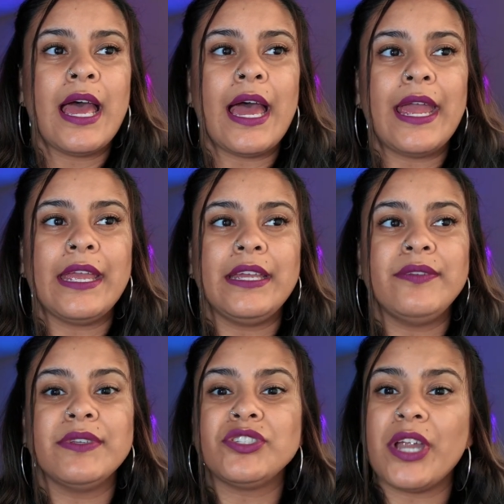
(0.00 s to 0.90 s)
I
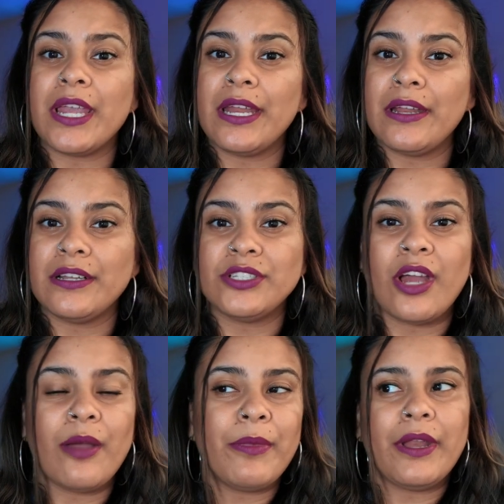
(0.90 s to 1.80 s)
even tried getting a
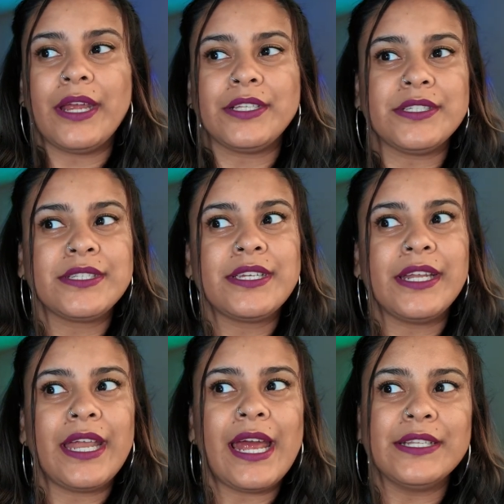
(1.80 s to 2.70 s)
job and I just
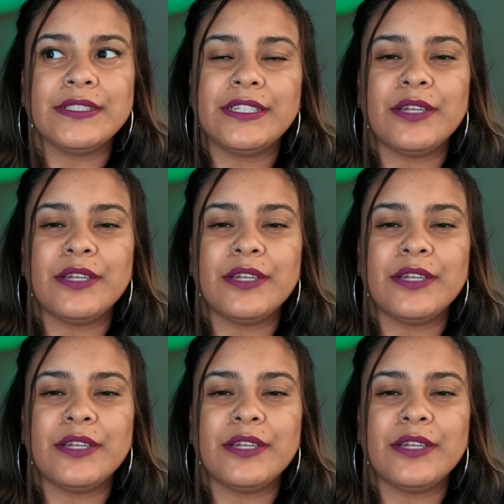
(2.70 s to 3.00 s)
couldn't handle it.